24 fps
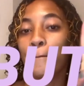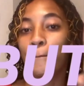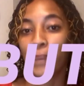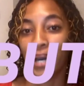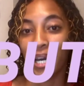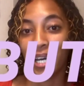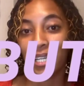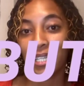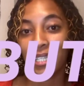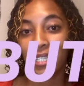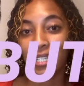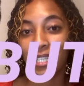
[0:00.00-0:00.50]

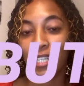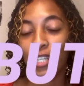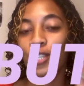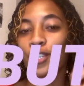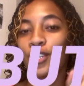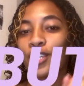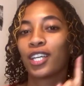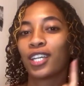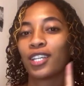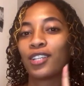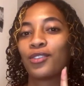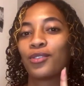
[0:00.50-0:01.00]
but
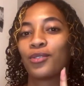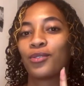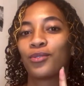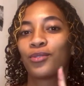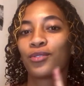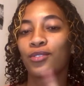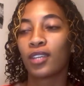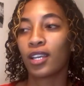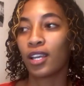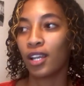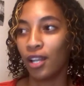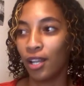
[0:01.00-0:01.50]
you can
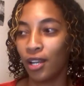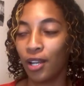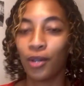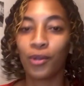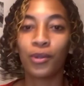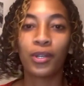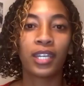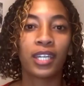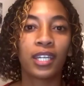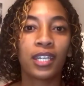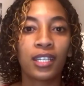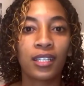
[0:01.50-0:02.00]
use
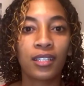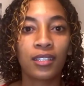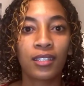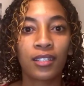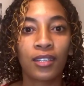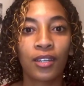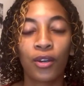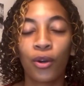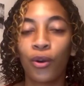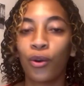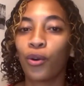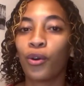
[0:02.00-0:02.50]
low heat
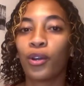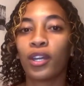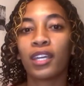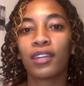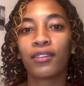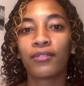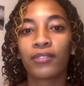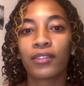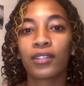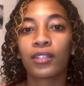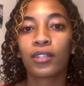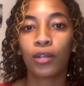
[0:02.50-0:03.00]
or
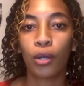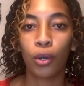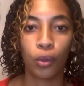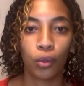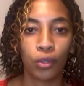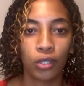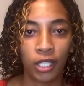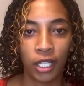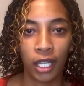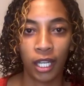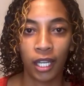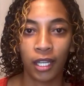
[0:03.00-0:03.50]
even
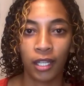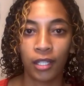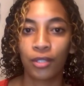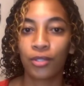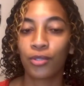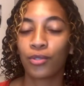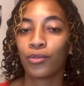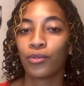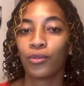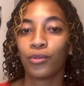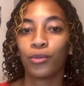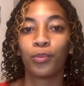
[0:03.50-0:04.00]
cold air
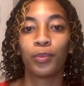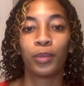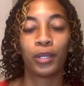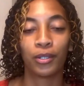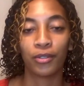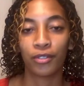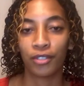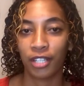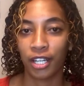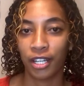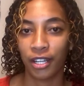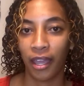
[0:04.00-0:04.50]
to
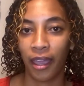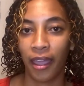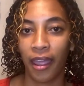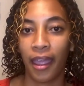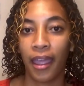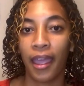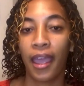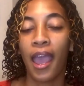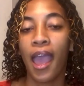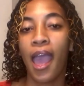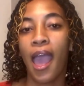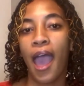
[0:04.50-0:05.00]
blow dry your
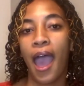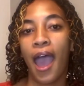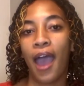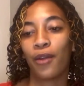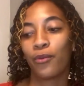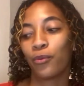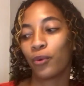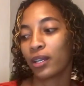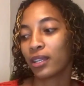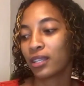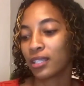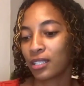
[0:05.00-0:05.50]
hair.
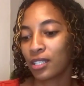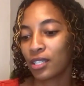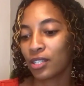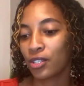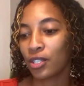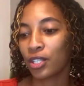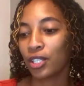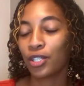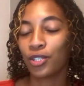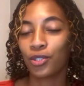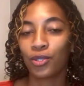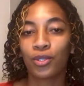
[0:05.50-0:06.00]
And what this is
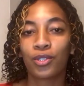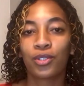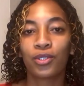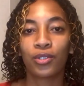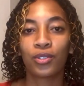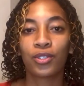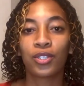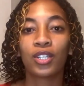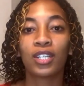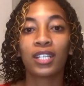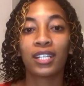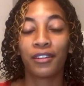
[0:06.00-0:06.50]
going to do, it's
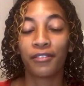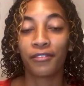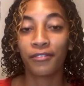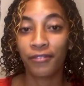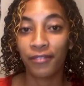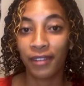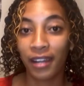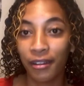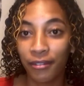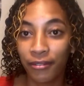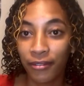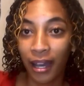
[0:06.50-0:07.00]
also going to
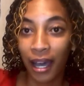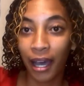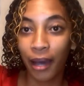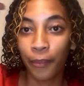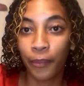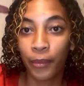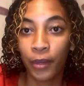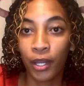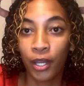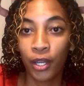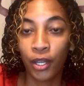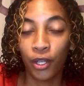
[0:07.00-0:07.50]
fluff
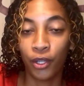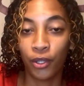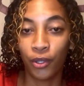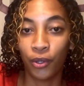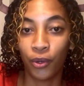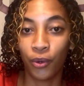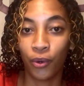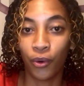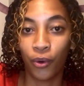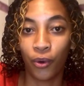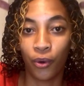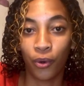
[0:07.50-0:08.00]
up
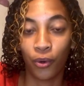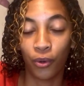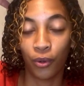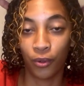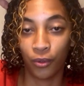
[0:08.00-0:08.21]
your